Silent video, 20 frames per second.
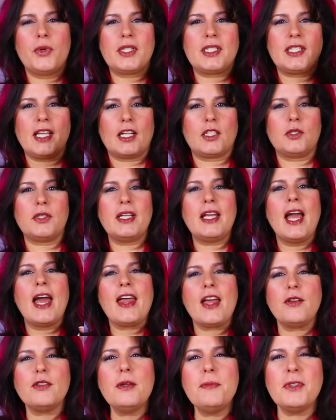was sexually, it
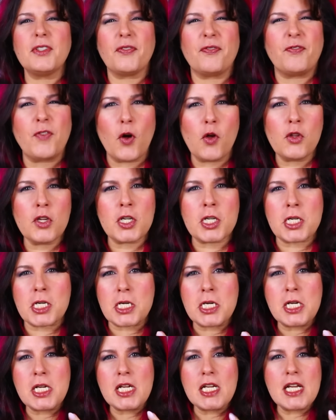was almost
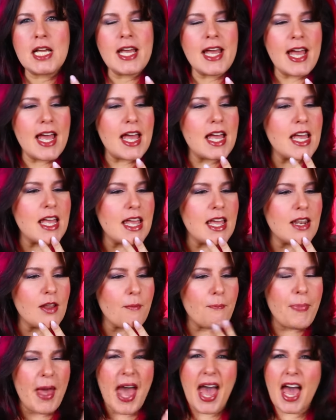vulgar in
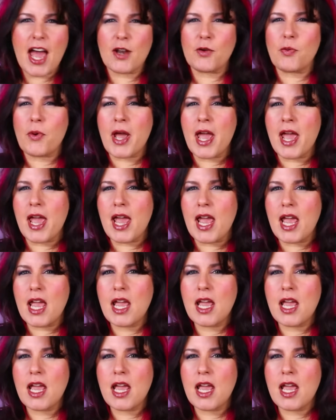a bad way.